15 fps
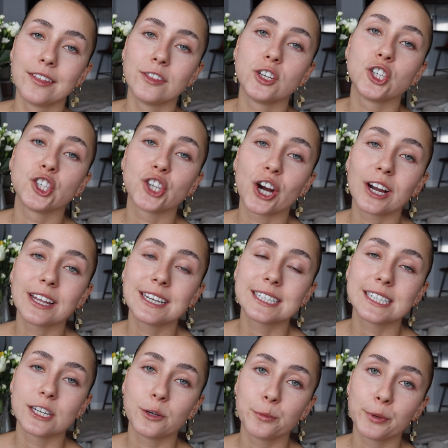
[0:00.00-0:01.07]
The
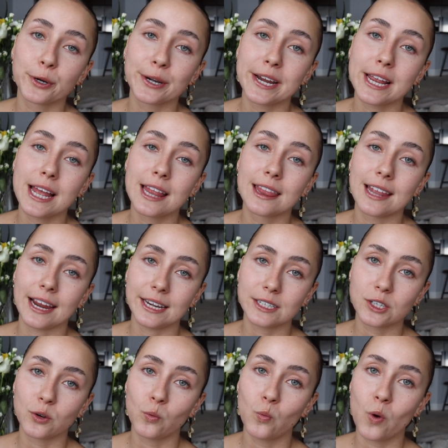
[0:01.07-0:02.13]
Charlotte Tilbury
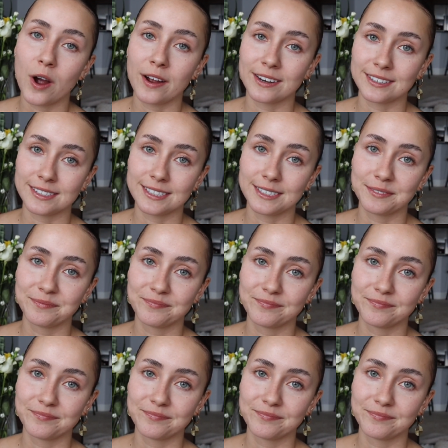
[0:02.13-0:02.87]
Light Wand.